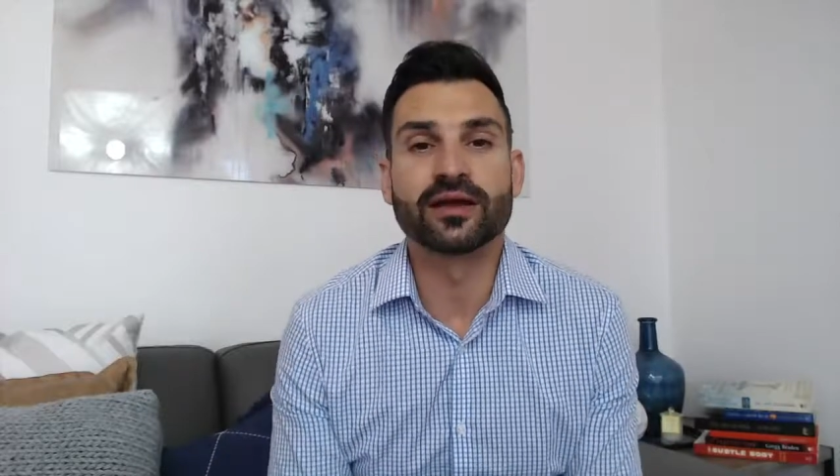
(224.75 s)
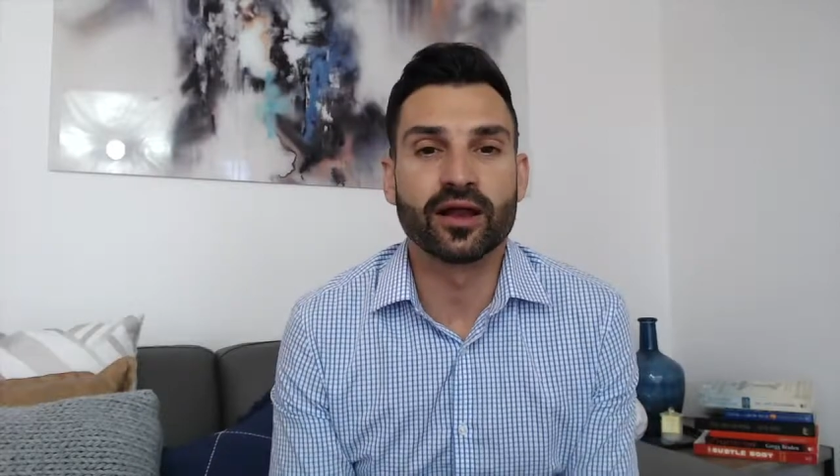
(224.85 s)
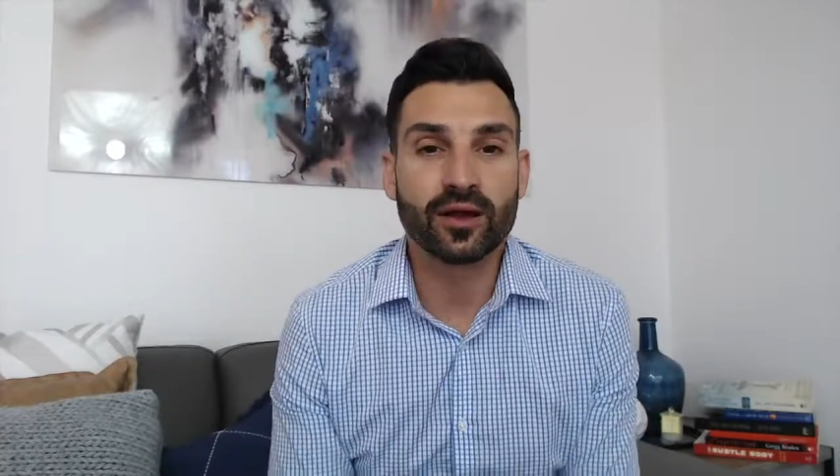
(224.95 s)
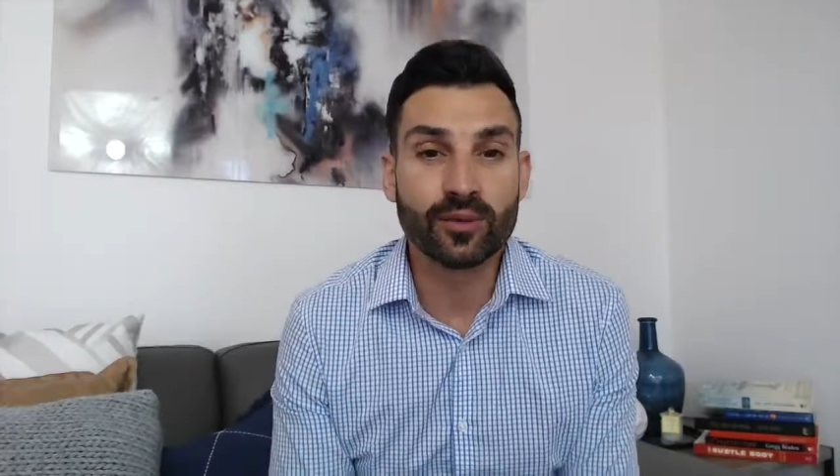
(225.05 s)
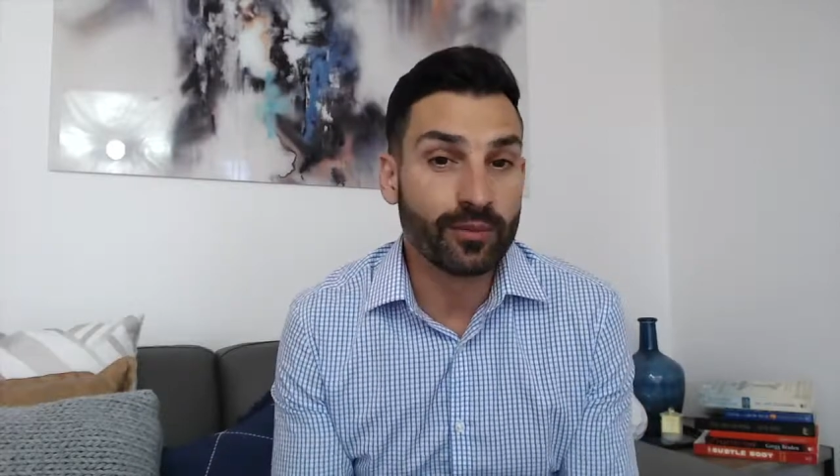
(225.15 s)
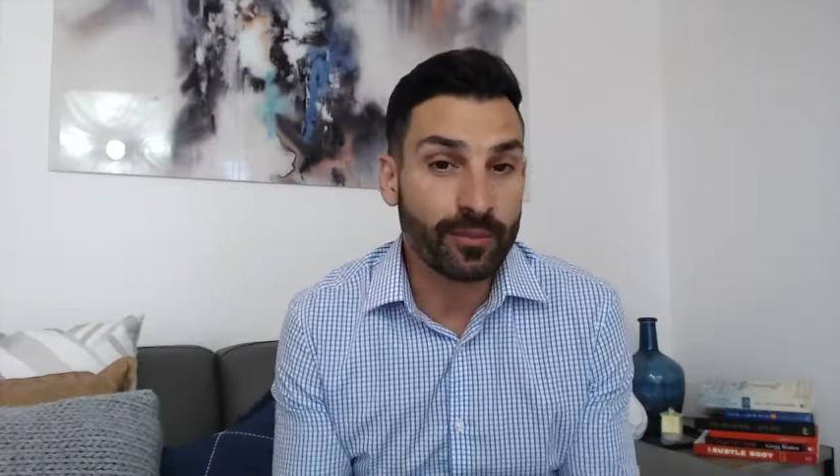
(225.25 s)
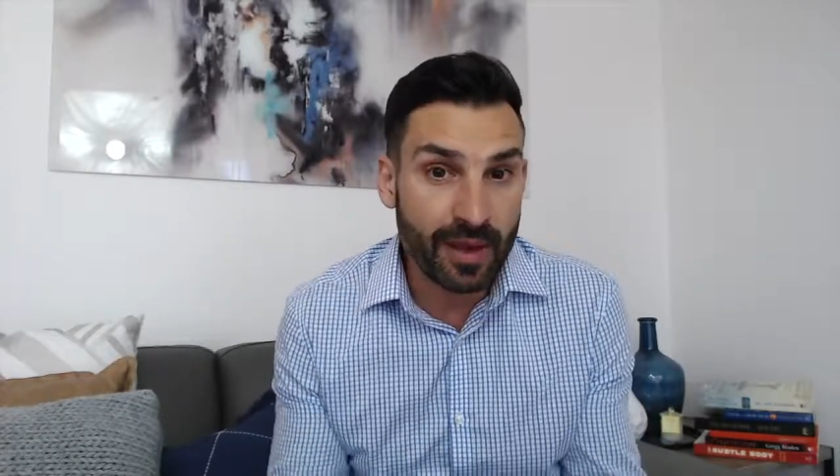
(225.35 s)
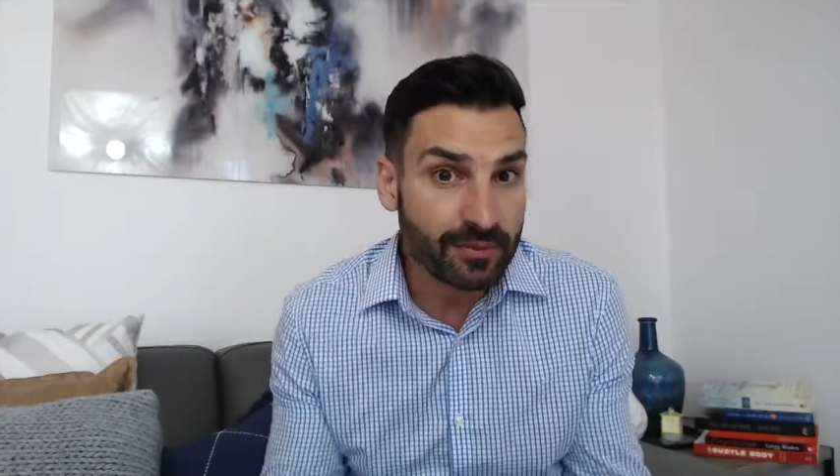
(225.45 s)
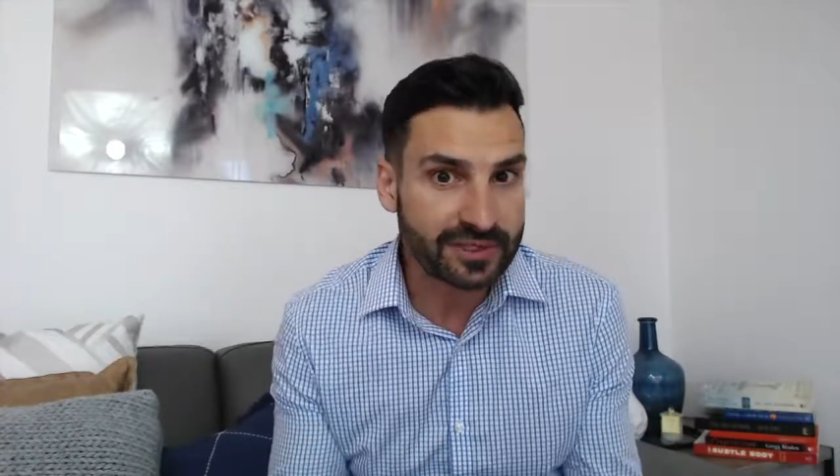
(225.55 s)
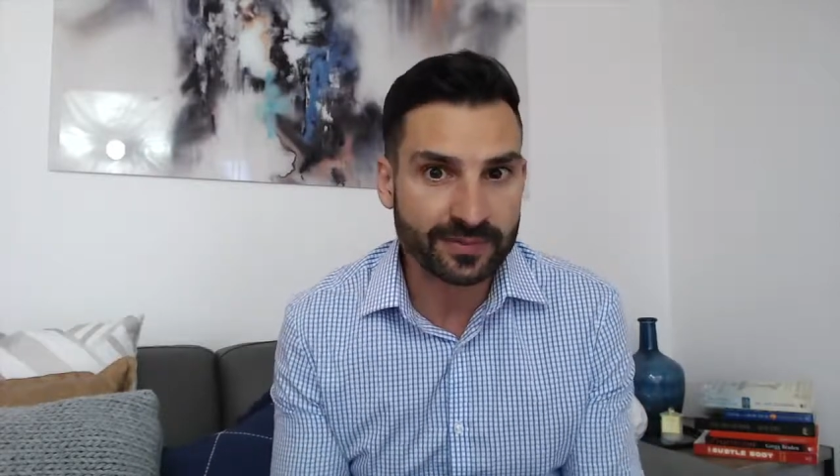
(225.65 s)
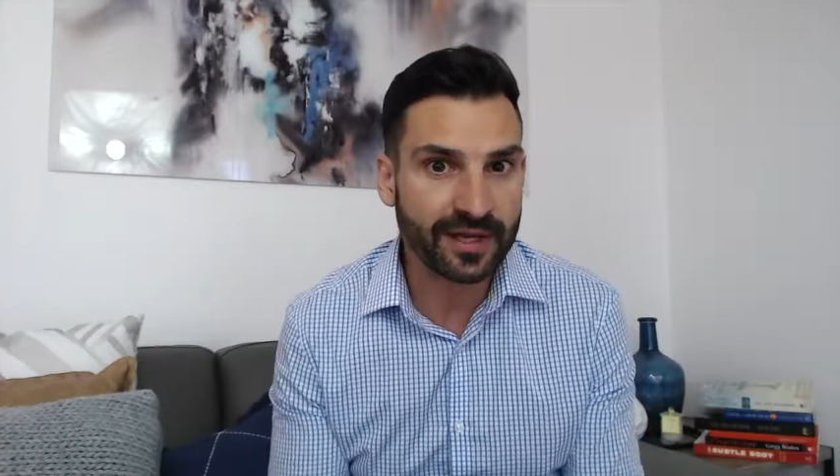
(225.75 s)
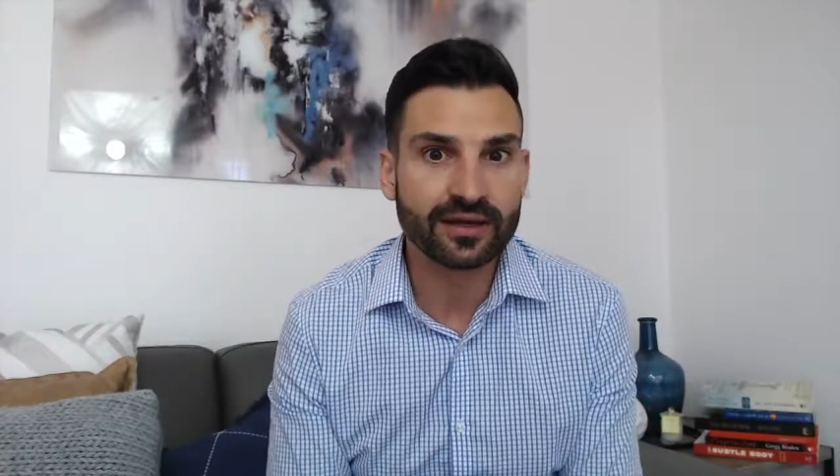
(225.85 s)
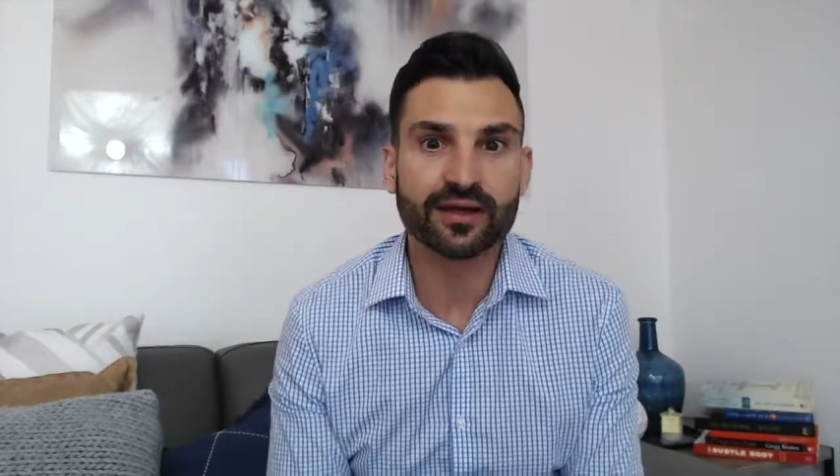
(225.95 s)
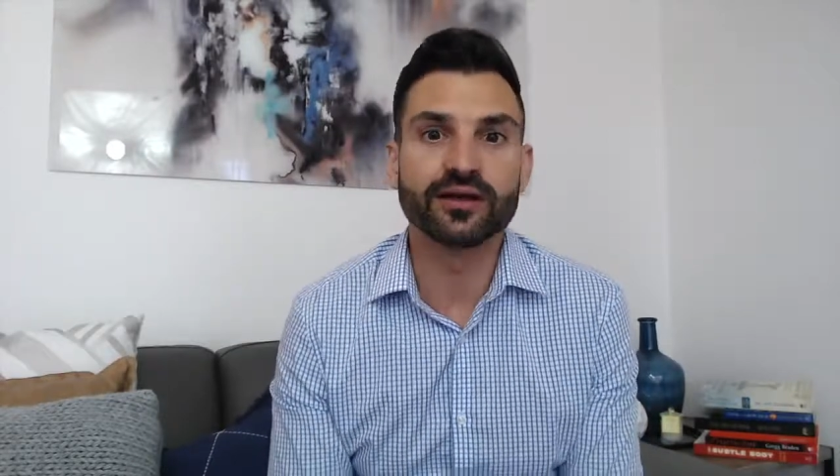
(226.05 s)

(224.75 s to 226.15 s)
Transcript: I'm a public speaker,